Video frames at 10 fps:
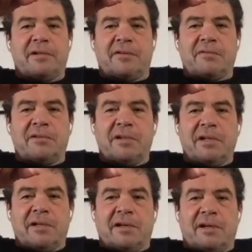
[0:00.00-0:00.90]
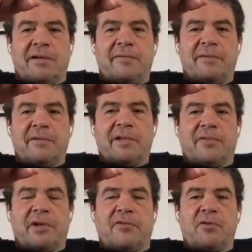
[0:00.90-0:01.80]
You know, um,
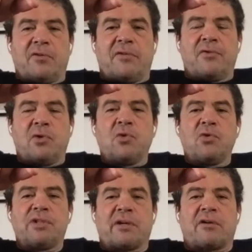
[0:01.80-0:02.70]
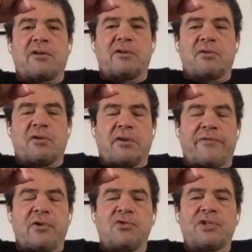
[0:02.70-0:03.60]
if, if you if you lose the you,
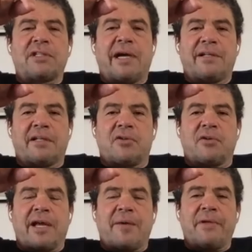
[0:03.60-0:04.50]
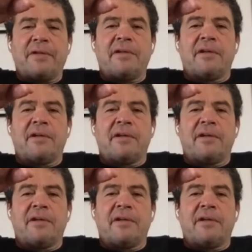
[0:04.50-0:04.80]
if you lose the tie, that's going to happen.